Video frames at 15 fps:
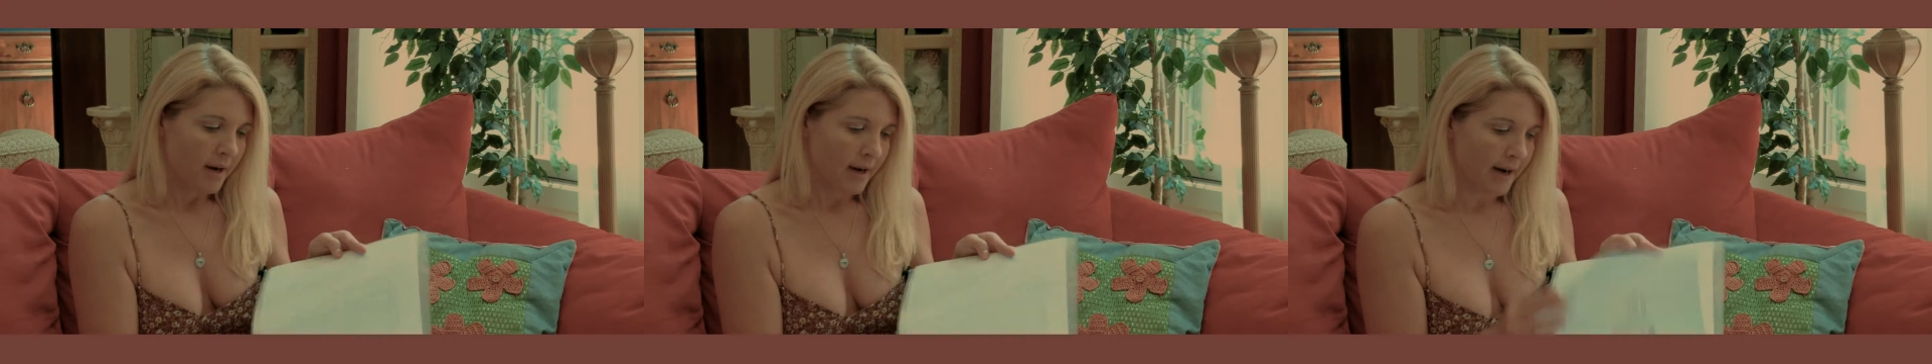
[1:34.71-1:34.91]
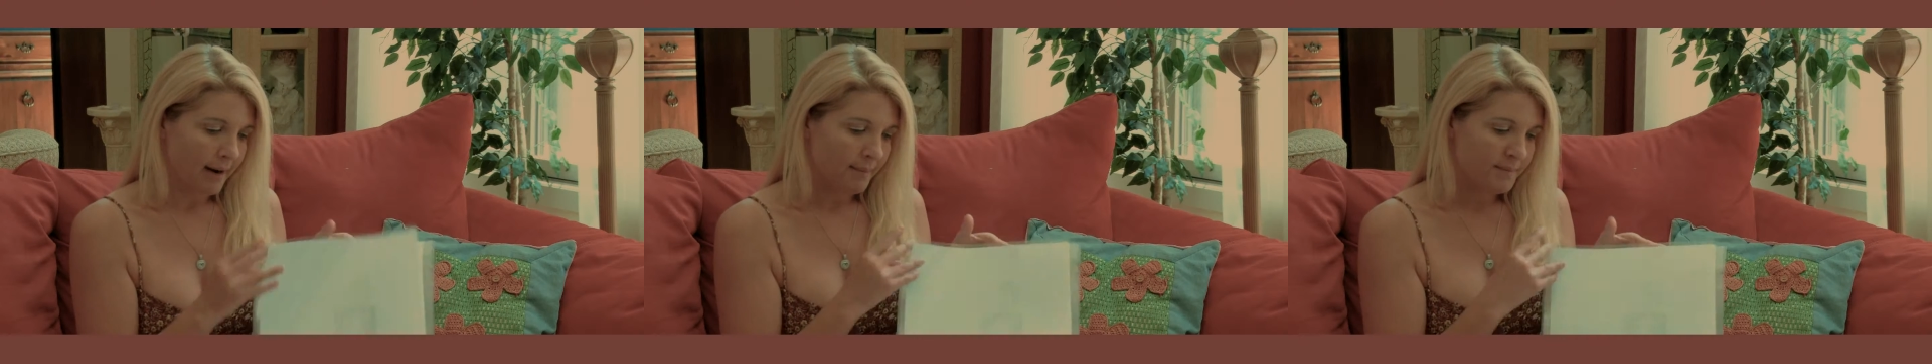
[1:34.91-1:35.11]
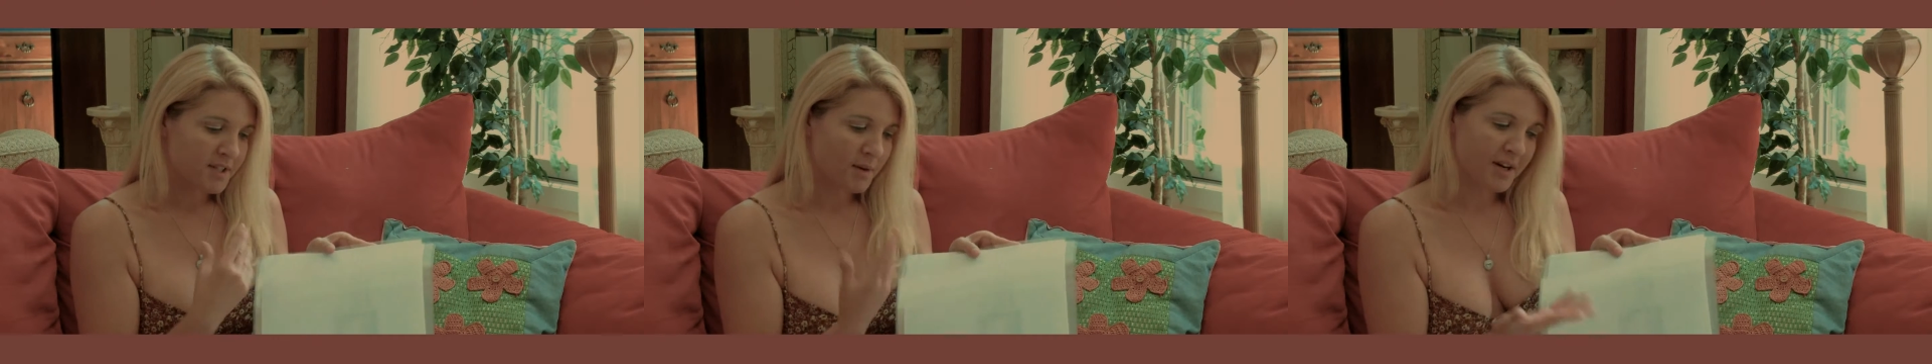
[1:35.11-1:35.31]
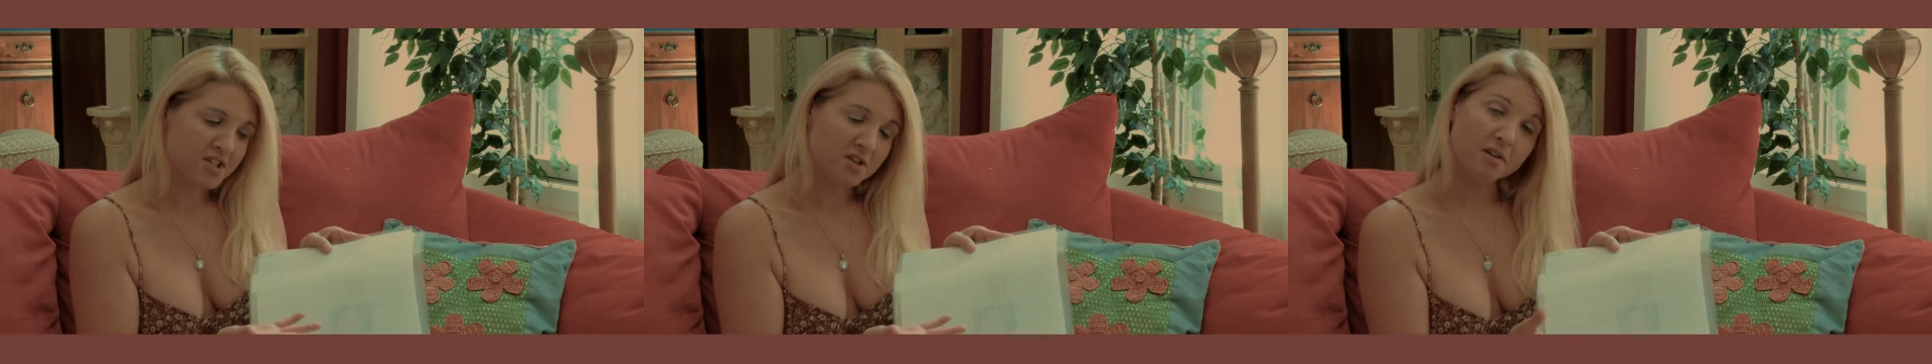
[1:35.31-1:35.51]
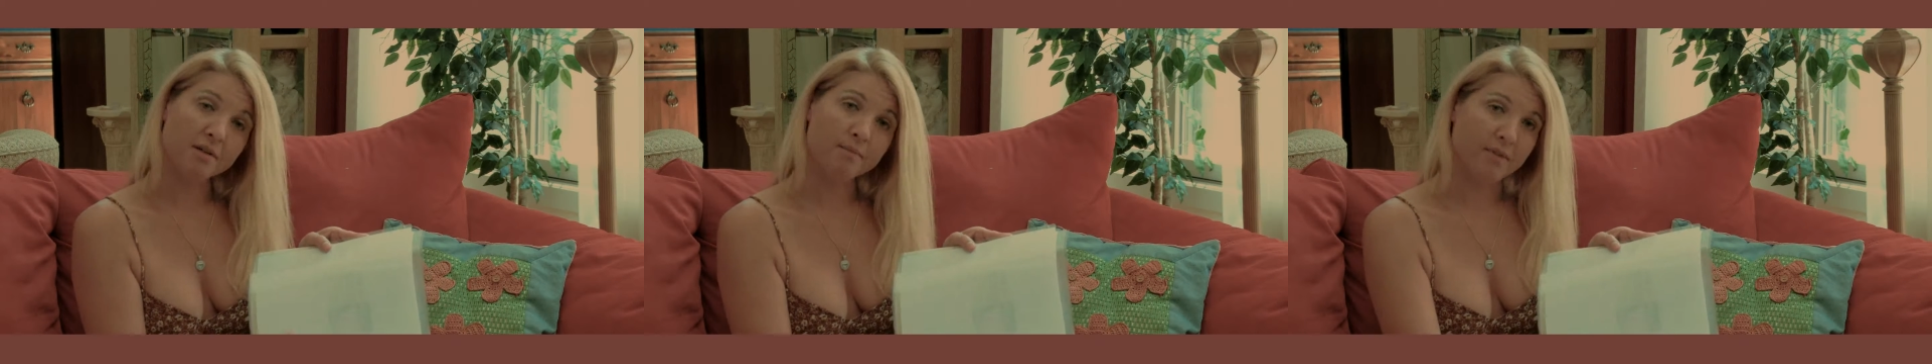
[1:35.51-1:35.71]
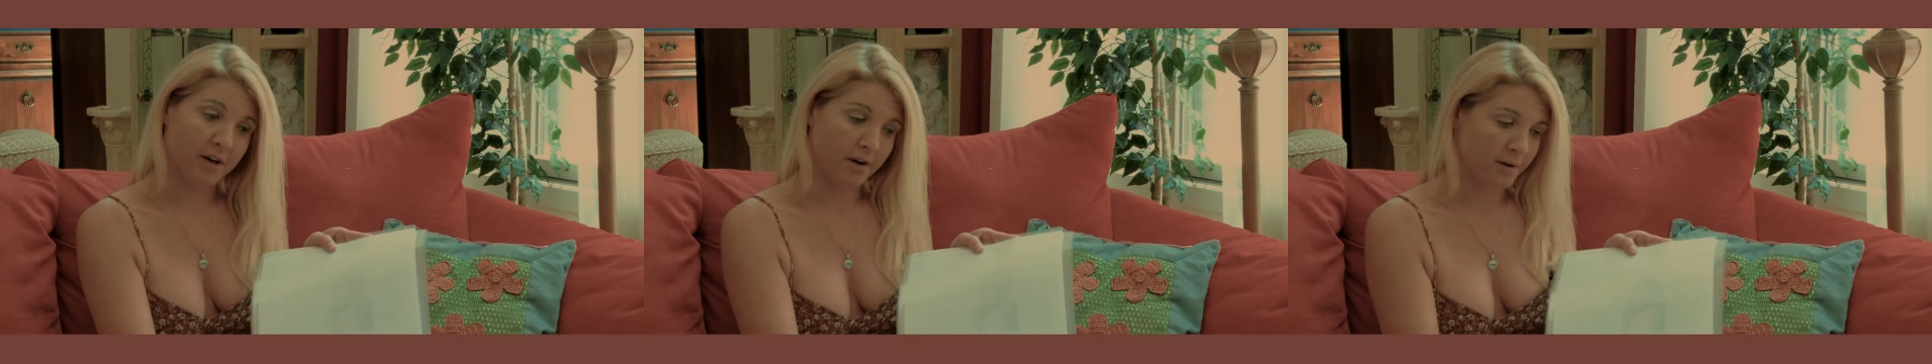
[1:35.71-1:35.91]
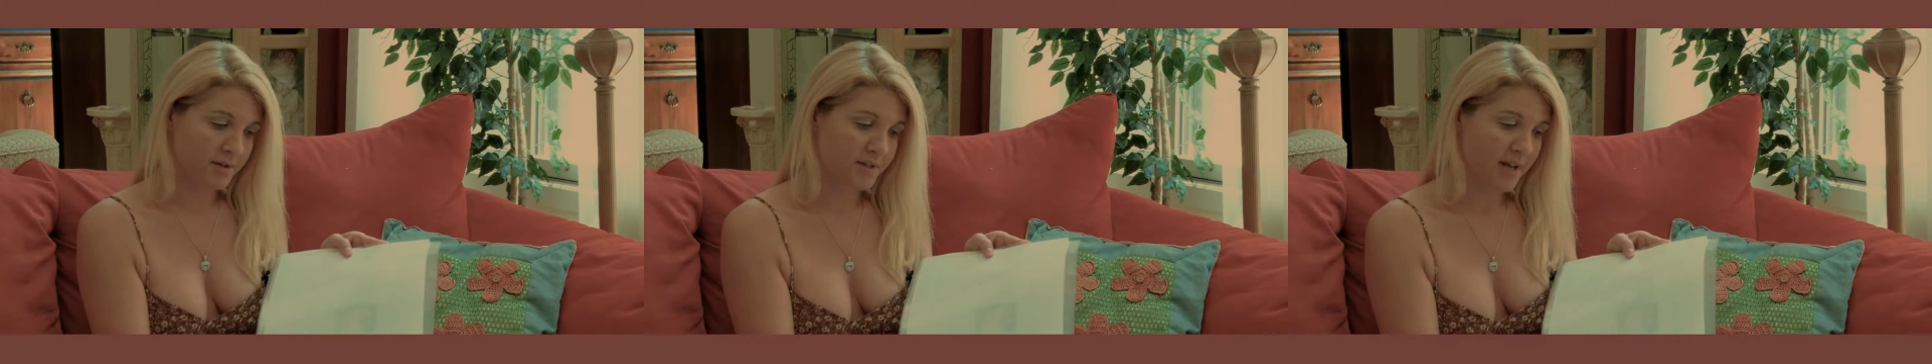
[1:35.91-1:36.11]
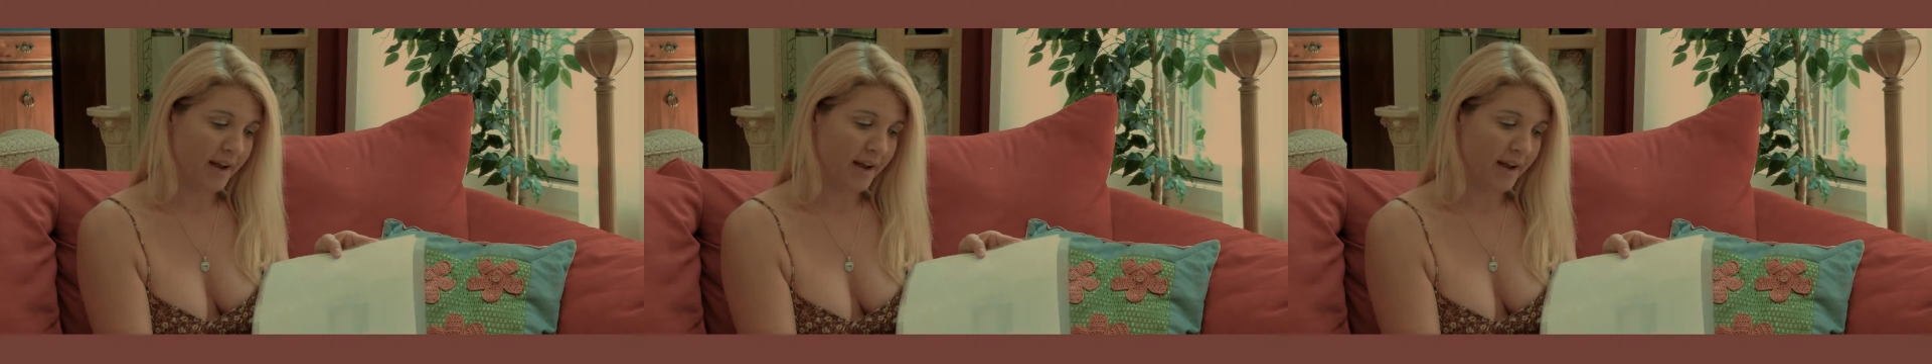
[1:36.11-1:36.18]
So I show them those.